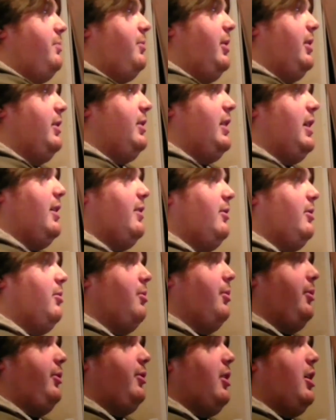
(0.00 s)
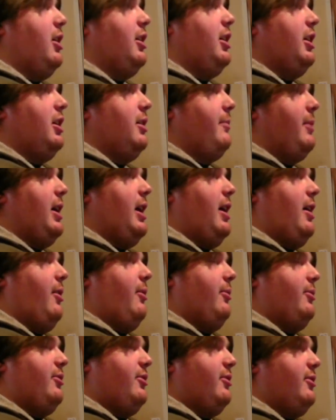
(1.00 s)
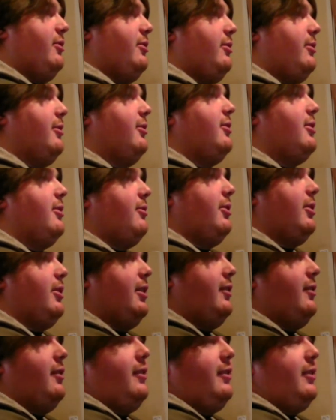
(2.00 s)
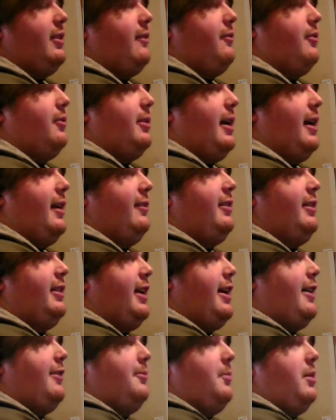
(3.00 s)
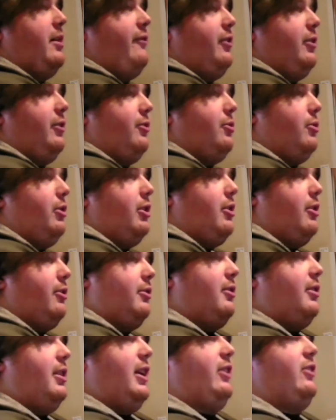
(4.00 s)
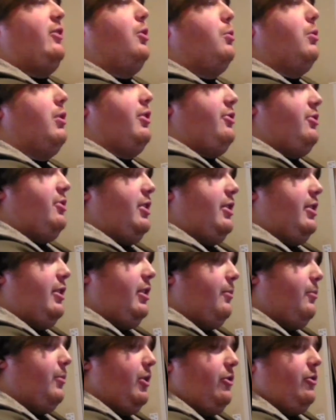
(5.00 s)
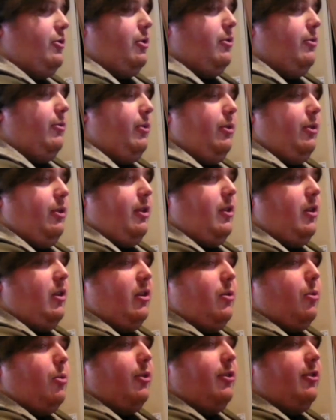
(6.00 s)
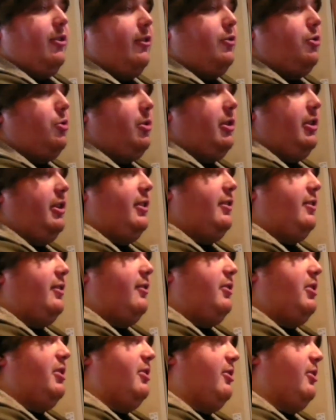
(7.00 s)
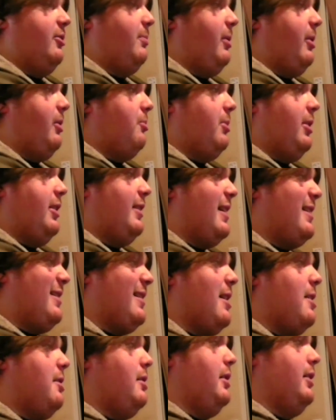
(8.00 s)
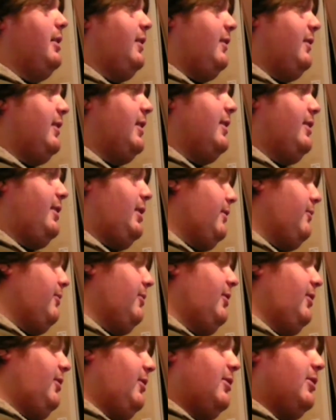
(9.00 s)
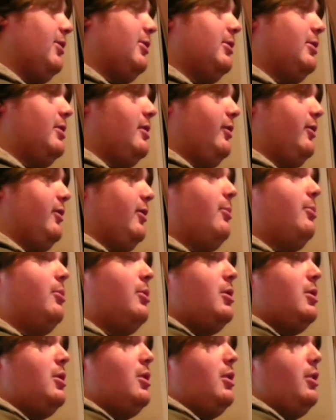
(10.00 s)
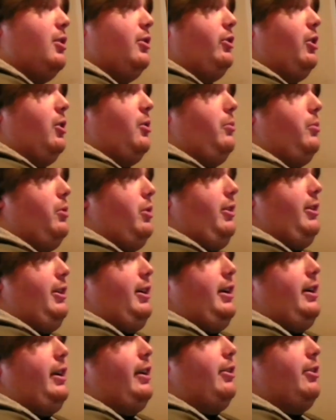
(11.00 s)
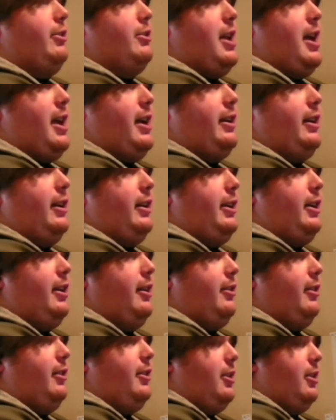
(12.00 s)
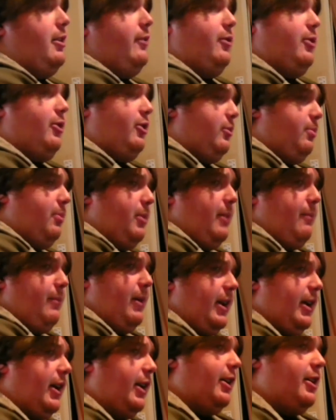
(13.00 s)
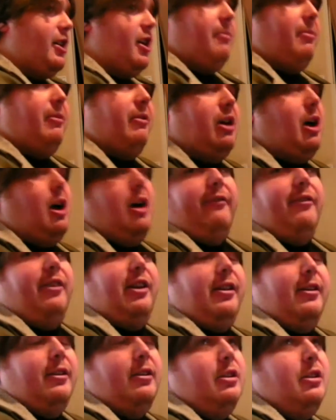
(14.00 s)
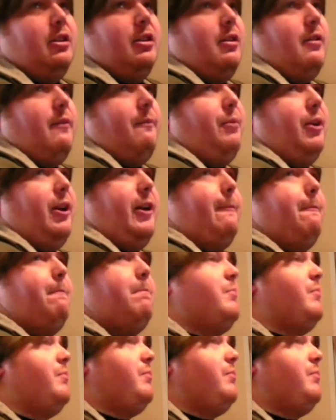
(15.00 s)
But yeah, they're always talking about those different things, except for Isaac Asimov in the story called The Last Question, in which over the course of trillions of years, by the that's how long it's going to take for this to occur, so don't worry, you're not going to kill the universe by making a cup of coffee. But,